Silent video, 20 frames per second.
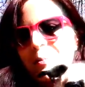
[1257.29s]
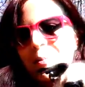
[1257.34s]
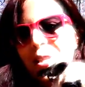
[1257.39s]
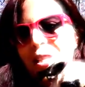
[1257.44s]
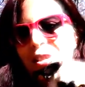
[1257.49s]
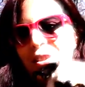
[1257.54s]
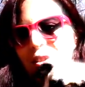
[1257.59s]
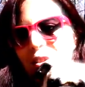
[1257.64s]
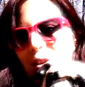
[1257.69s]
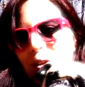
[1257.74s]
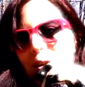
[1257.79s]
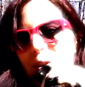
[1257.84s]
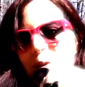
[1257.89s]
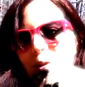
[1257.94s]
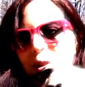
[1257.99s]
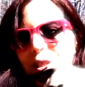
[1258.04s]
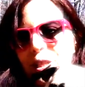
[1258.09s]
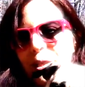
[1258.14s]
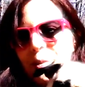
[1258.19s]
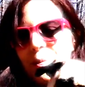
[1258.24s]
Miss
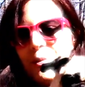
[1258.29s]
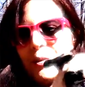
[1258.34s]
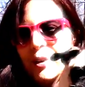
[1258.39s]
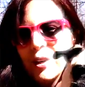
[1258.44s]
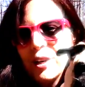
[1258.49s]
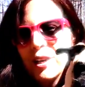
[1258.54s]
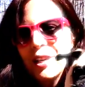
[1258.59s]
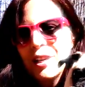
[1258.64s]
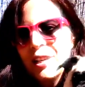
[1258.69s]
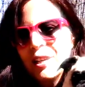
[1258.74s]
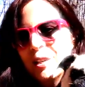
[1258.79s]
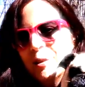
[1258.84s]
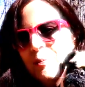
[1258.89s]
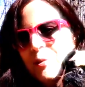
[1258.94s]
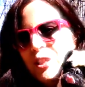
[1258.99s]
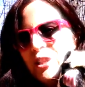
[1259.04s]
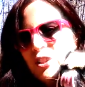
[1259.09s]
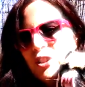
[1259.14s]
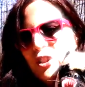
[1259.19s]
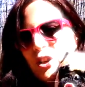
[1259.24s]
Nosy
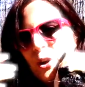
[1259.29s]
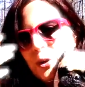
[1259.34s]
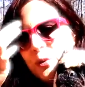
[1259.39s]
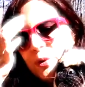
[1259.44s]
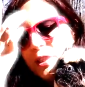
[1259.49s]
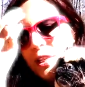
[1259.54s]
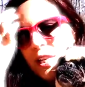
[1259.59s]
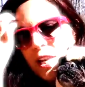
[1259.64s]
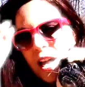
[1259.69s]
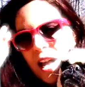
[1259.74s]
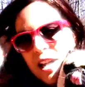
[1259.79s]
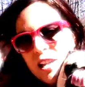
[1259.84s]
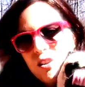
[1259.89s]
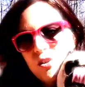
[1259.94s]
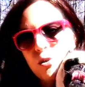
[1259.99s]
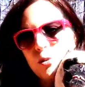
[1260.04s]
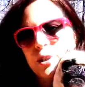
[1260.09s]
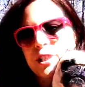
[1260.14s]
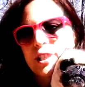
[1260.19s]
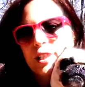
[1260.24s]
and
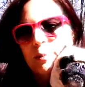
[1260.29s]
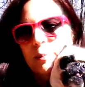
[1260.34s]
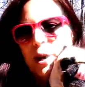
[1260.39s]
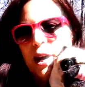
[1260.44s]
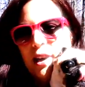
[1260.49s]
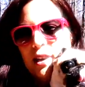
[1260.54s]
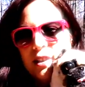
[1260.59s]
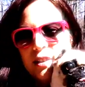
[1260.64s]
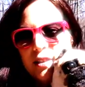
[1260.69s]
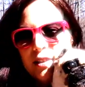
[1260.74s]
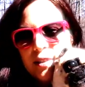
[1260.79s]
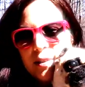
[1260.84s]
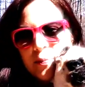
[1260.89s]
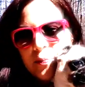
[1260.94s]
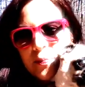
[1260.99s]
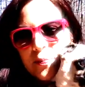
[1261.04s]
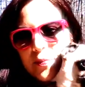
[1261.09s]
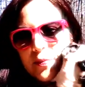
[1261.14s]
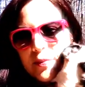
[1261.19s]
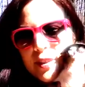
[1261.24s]
Noisy Pants.
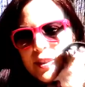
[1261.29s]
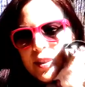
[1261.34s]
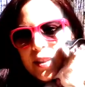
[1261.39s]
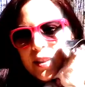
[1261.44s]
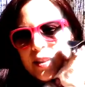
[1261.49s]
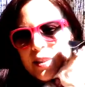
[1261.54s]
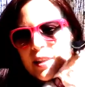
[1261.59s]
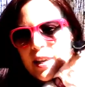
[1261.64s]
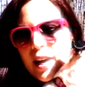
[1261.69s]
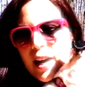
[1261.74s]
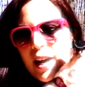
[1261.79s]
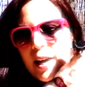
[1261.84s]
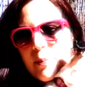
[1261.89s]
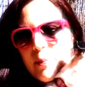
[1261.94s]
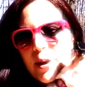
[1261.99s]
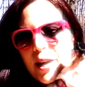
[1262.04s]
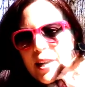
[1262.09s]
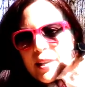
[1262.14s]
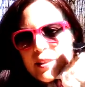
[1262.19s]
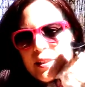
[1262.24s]
Say hi,
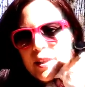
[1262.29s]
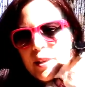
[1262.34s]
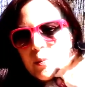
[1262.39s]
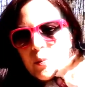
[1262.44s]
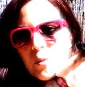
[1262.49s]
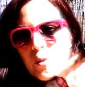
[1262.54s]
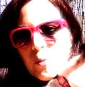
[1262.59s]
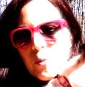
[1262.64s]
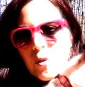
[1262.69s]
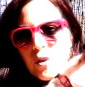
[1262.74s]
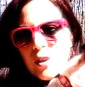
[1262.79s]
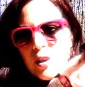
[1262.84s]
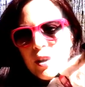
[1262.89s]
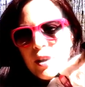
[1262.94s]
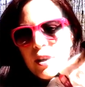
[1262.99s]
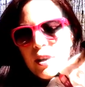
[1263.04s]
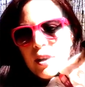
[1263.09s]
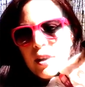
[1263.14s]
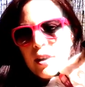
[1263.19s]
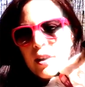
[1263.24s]
Paisley.
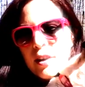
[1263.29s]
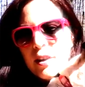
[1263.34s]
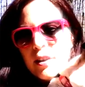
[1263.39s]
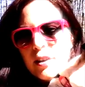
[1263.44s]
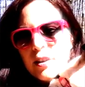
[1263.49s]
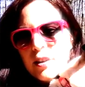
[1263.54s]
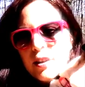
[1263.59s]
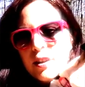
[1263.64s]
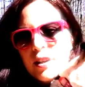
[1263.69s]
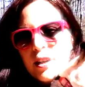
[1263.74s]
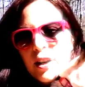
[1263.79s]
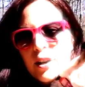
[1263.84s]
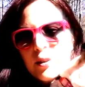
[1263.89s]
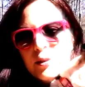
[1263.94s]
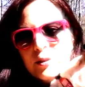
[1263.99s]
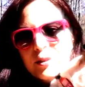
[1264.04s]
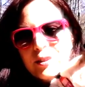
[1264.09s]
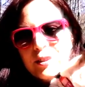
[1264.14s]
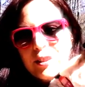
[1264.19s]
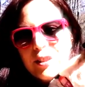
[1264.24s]

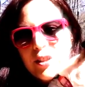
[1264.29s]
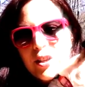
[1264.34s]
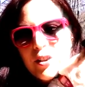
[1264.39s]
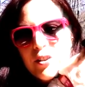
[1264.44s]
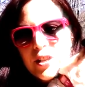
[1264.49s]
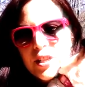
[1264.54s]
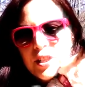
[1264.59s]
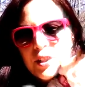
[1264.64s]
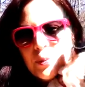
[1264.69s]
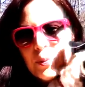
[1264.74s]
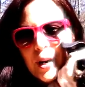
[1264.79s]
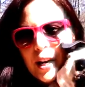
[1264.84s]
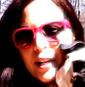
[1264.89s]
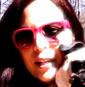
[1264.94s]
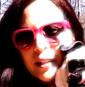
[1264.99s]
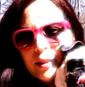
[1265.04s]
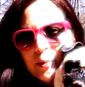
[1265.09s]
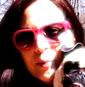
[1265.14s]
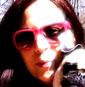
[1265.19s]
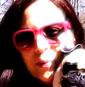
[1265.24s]
No, they're this way.